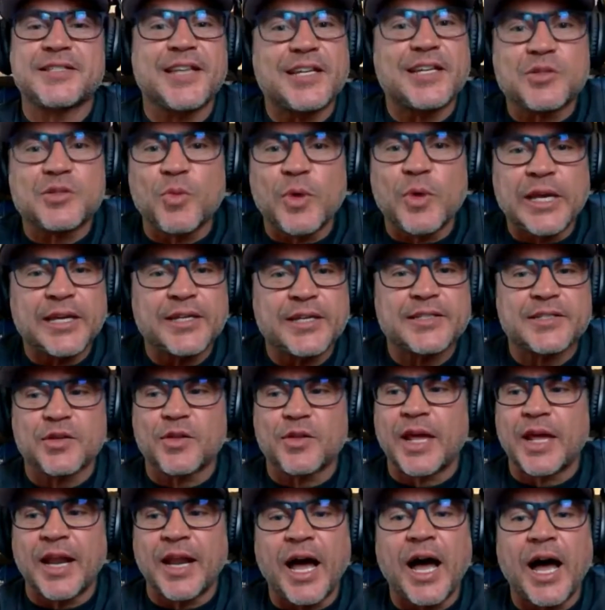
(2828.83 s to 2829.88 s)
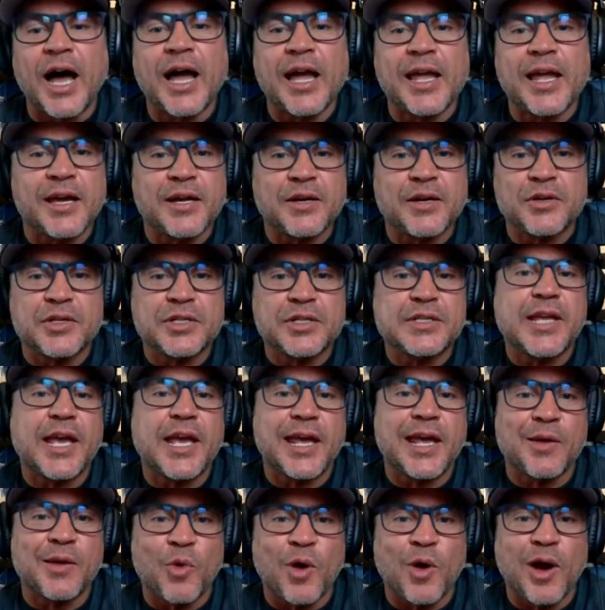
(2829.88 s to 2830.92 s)
6 weeks, so that I
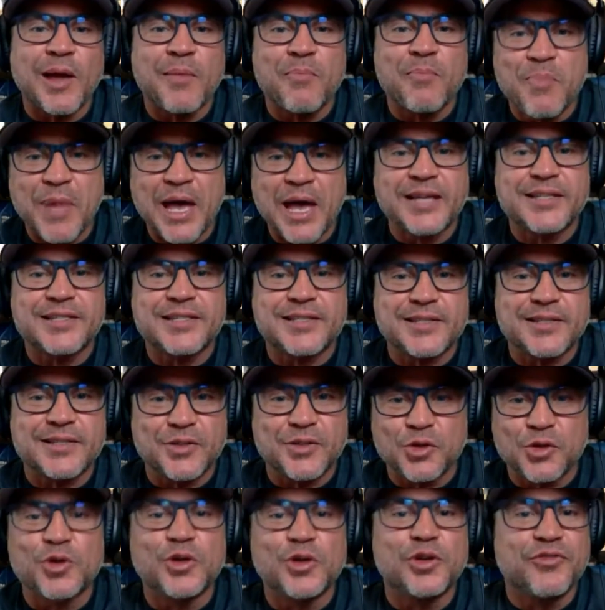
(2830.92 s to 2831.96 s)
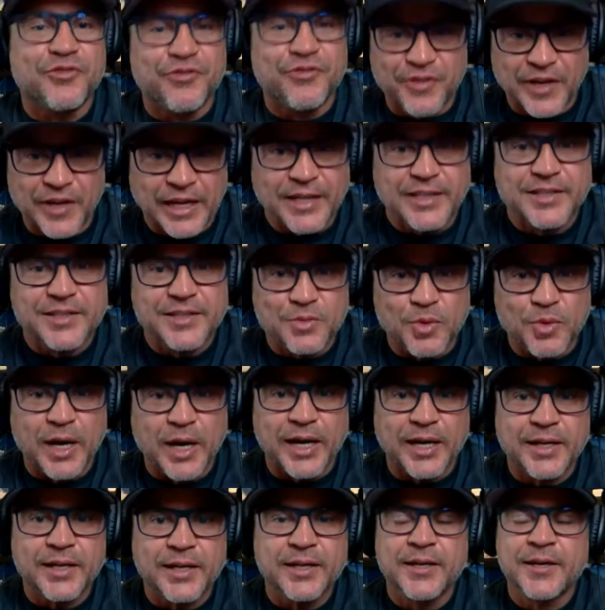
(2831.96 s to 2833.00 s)
understand where I best could fit,
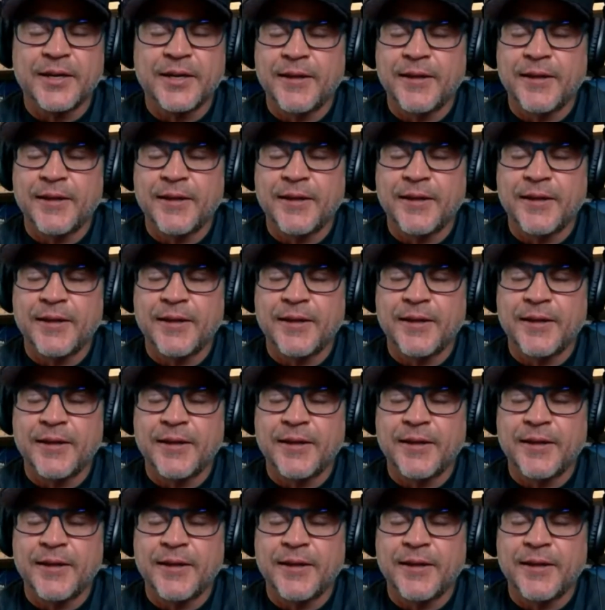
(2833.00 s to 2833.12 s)
right?